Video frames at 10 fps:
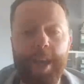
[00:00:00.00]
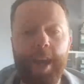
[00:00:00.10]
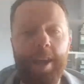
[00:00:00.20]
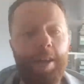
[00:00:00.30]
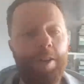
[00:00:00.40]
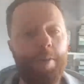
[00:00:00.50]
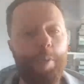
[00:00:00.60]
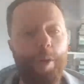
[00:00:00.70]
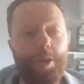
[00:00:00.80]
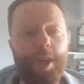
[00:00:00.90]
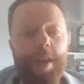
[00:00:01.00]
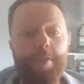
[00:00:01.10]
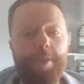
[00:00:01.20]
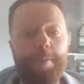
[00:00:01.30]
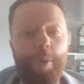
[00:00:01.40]
that watch
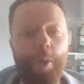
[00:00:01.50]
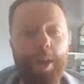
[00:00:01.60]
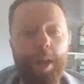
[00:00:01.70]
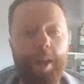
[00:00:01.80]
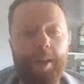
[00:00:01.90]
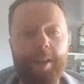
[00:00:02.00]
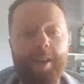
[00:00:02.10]
Kevin De Bruyne.